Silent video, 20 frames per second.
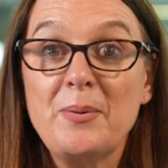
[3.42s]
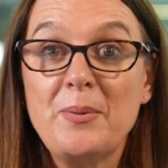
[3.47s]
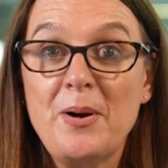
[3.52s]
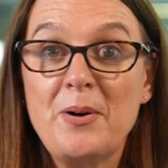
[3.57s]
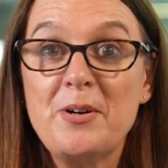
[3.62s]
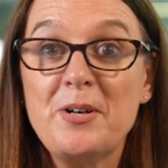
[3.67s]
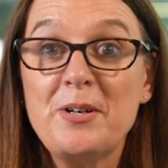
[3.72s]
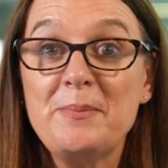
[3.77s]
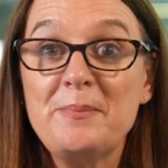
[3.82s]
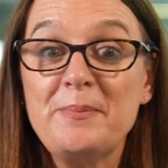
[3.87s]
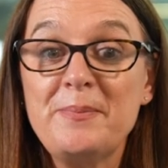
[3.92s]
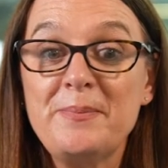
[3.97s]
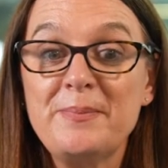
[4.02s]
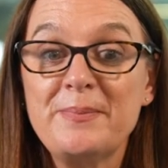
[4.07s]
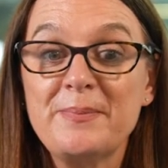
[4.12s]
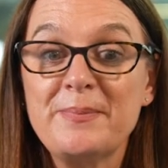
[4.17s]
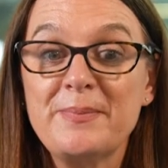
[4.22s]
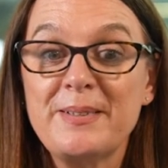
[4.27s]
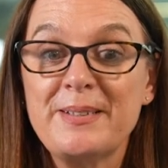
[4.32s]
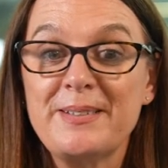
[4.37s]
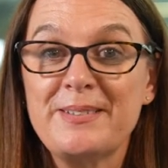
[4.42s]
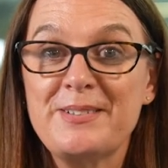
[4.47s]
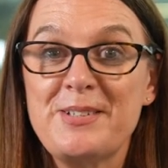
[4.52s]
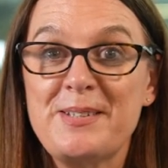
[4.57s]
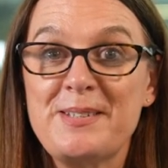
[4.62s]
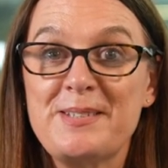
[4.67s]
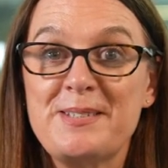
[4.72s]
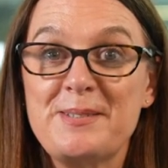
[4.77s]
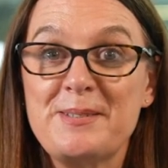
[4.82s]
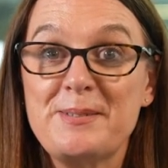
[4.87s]
Welcome to
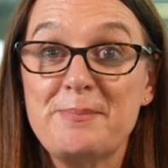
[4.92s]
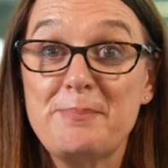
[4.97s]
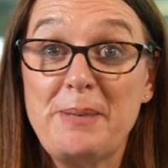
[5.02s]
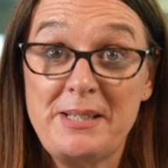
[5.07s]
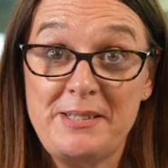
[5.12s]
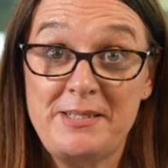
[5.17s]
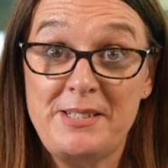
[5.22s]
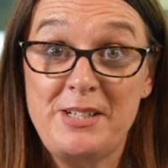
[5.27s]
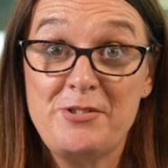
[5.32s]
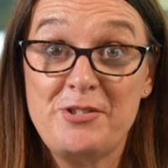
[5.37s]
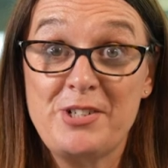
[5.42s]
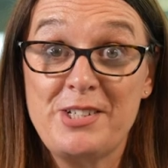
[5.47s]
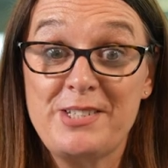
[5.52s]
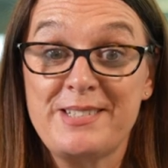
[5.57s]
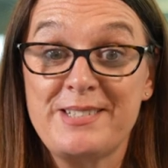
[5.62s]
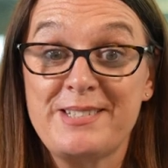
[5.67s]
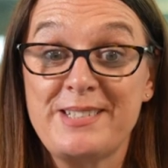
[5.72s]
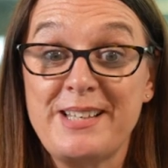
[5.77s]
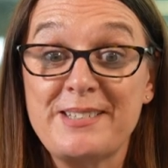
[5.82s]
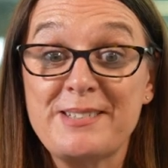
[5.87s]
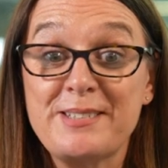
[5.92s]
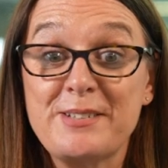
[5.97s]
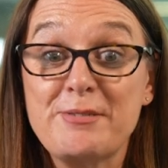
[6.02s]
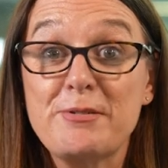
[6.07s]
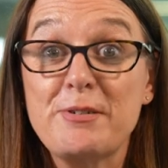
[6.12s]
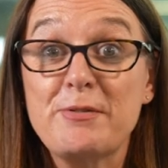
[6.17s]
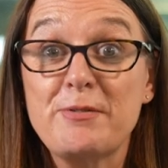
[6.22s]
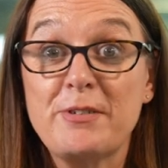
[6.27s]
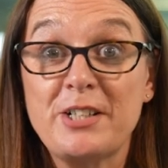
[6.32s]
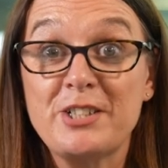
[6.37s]
this Best Interest Assessor
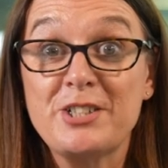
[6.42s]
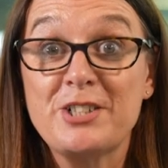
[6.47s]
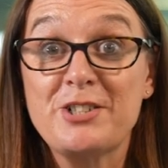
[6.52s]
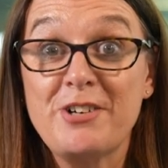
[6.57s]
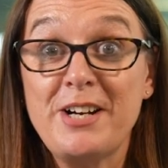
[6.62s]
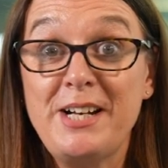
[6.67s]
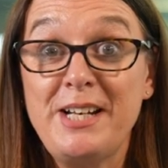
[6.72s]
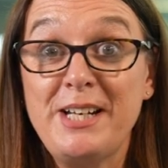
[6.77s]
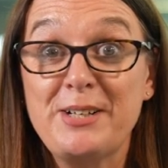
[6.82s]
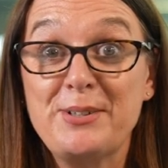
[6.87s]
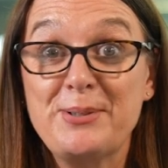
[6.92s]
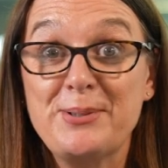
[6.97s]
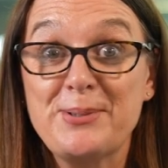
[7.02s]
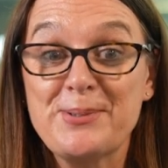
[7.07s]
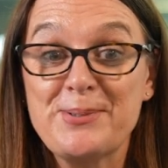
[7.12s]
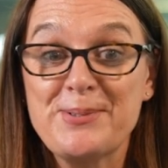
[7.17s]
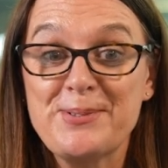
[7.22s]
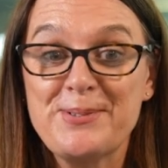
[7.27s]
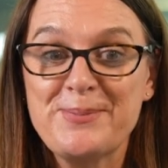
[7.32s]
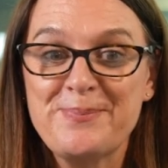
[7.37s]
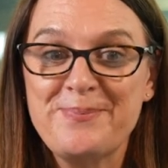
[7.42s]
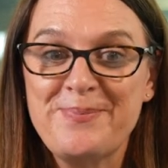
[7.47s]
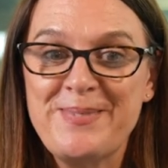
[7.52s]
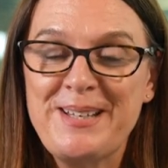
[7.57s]
Refresher Training Course.